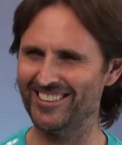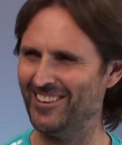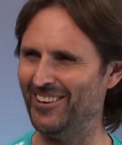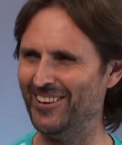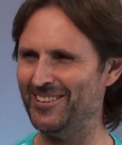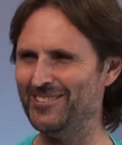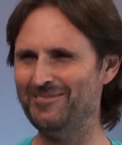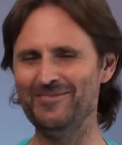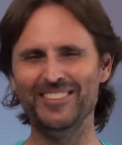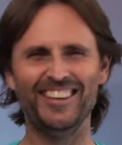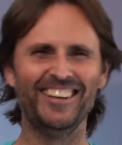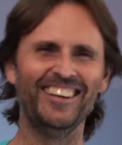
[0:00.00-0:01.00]
time.
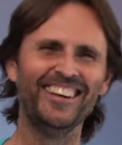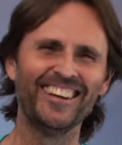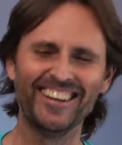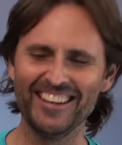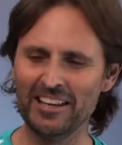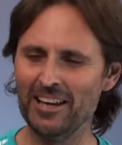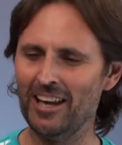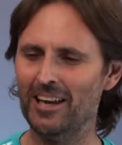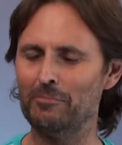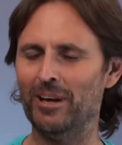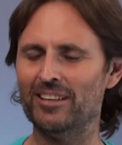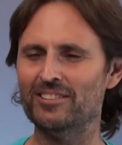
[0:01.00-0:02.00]

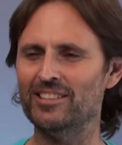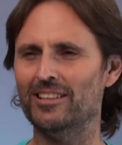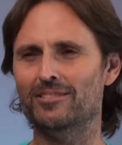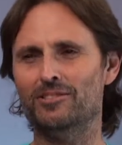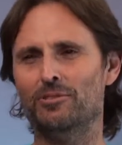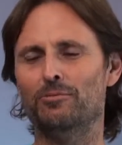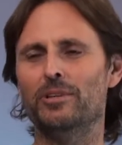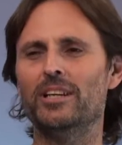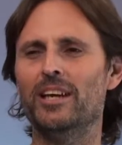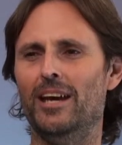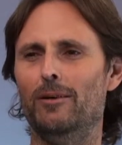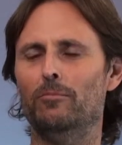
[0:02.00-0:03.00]
but uh, to
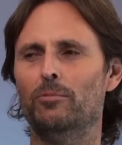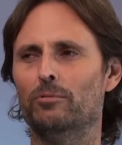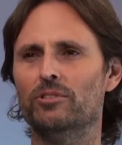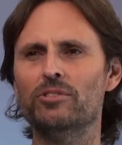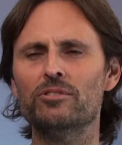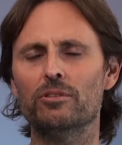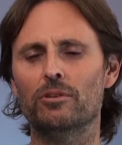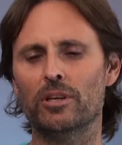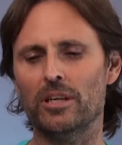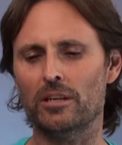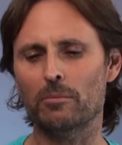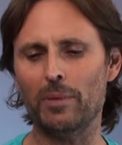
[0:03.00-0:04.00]
recap, we were just
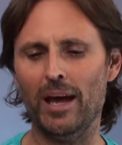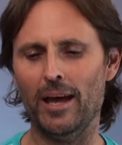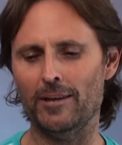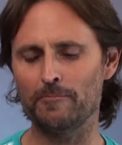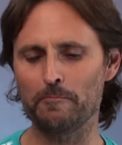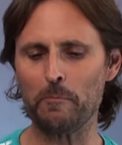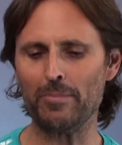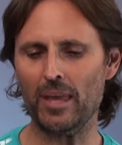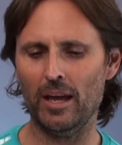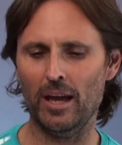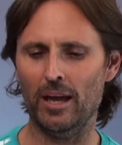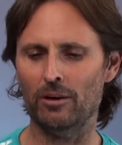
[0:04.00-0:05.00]
talking about
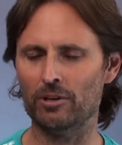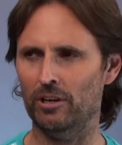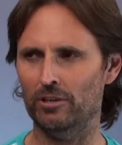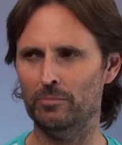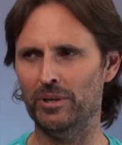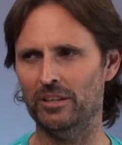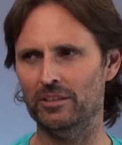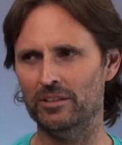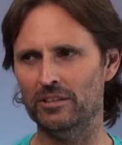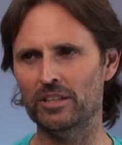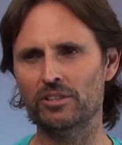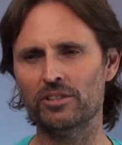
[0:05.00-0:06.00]
how codependent
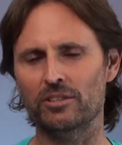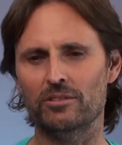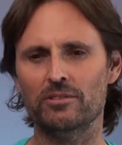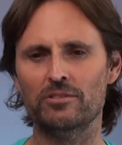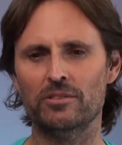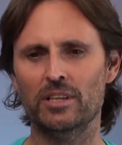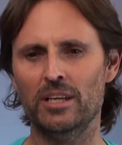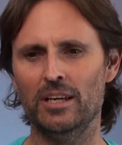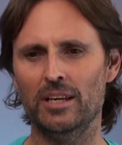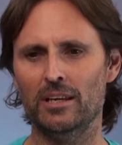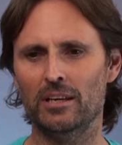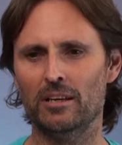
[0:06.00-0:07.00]
addictions
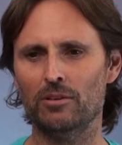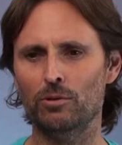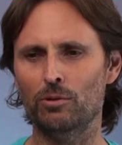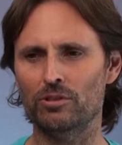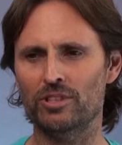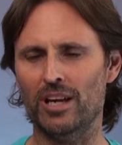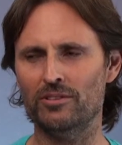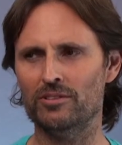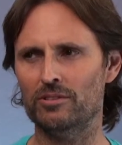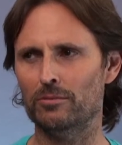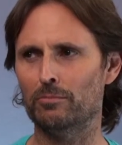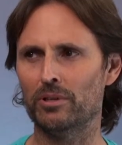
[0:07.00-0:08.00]
cause us
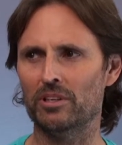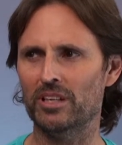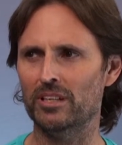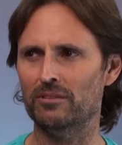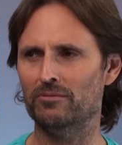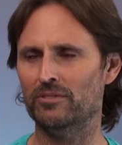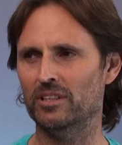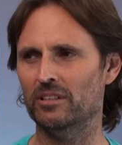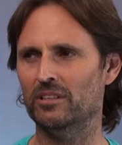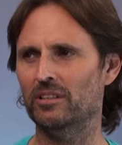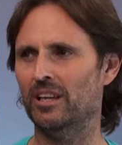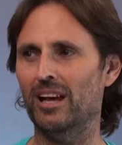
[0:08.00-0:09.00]
to believe
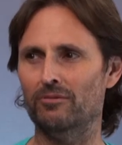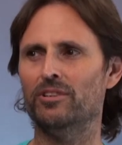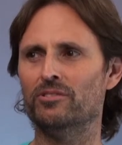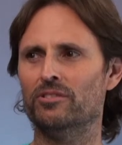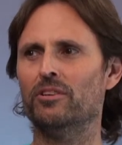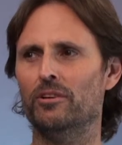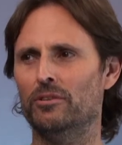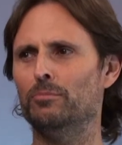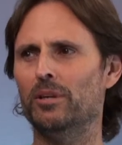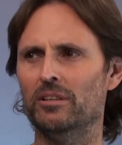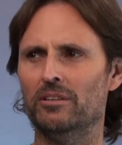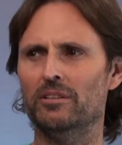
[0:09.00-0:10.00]
that love is
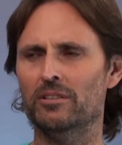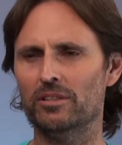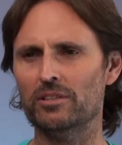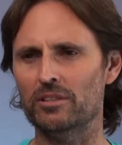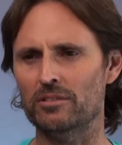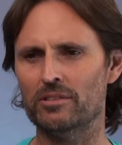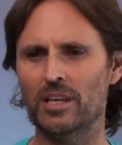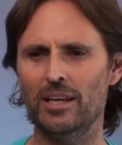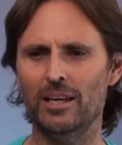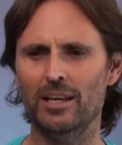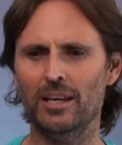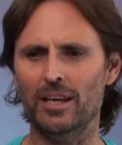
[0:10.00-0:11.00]
codependent addictions.
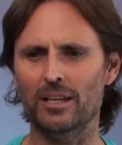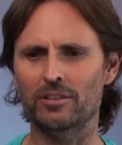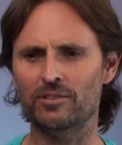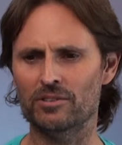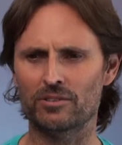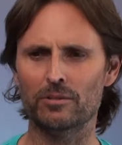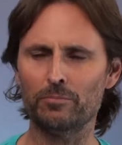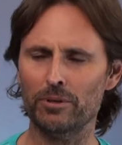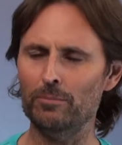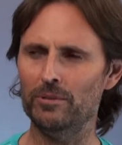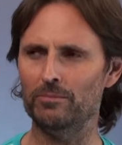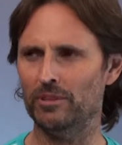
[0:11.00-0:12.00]
And this is the
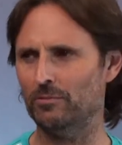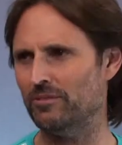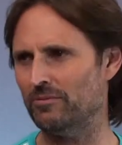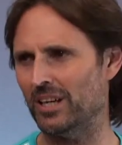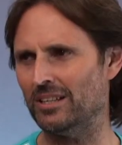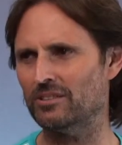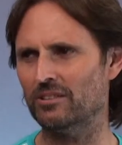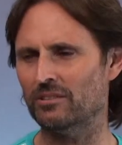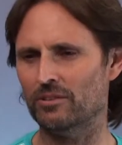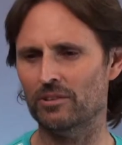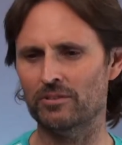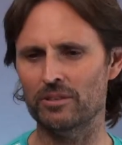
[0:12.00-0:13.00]
problem that we face on
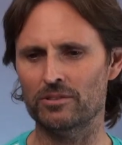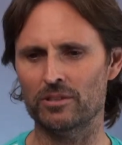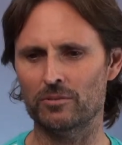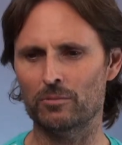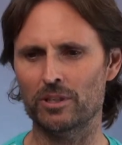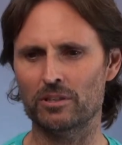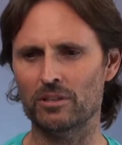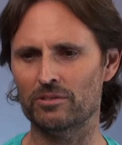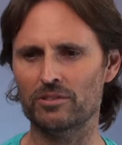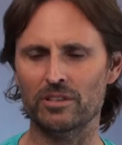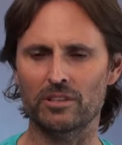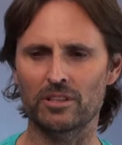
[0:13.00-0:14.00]
earth is that we're
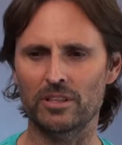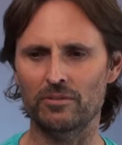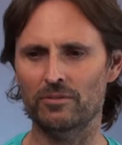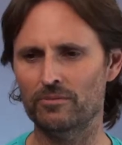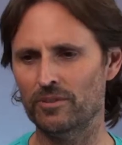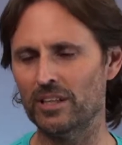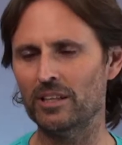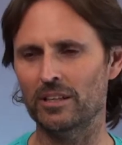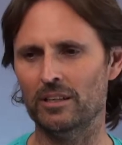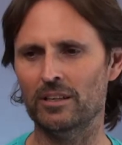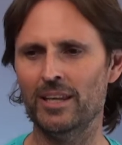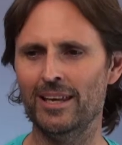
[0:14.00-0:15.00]
constantly
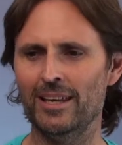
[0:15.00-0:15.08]
feeling